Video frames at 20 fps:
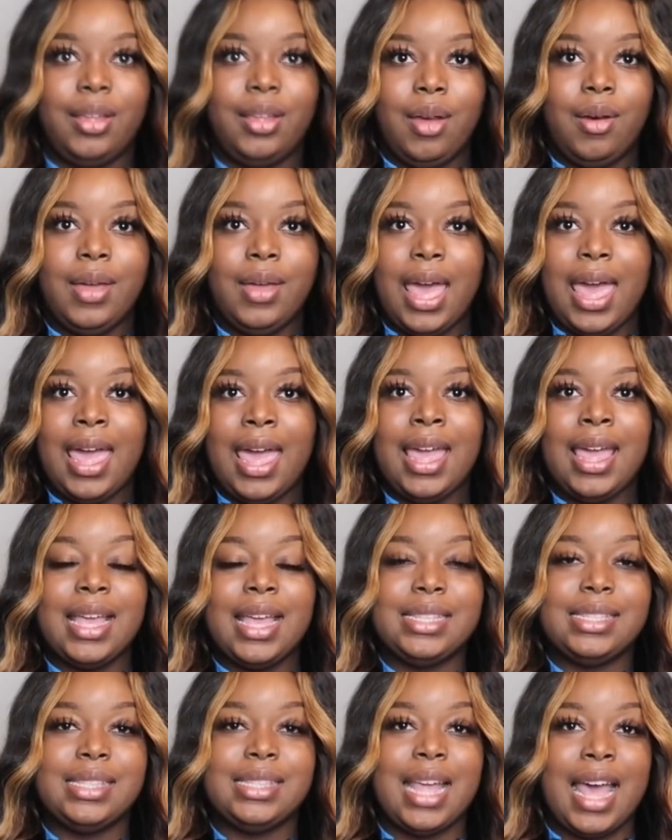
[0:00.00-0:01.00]
Okay,
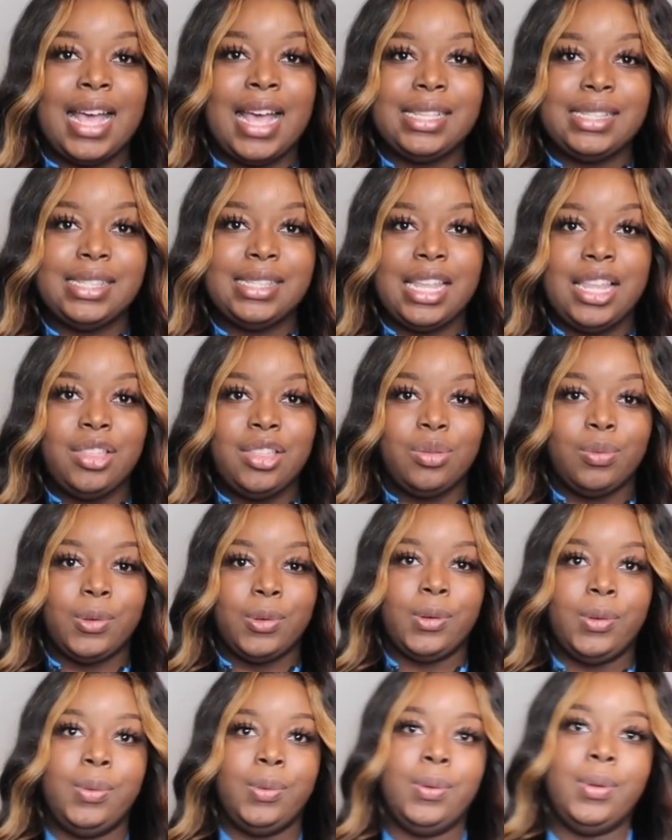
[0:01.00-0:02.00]
it's not
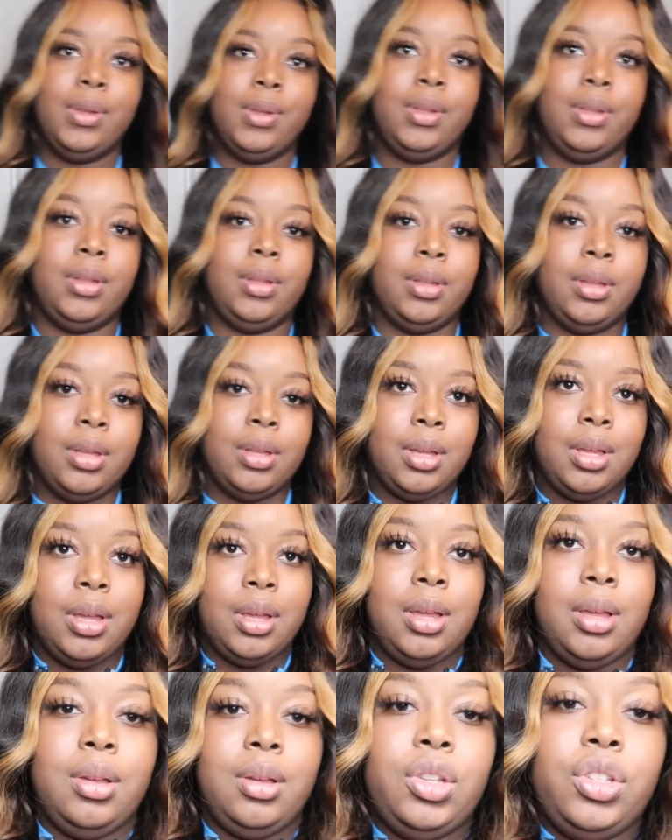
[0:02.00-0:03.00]
see-through.
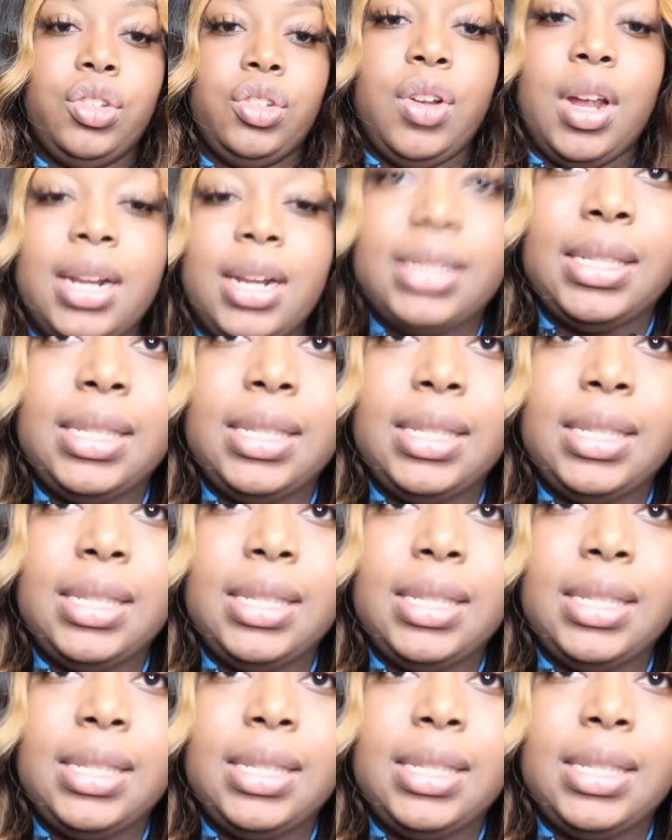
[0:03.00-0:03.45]
Trying to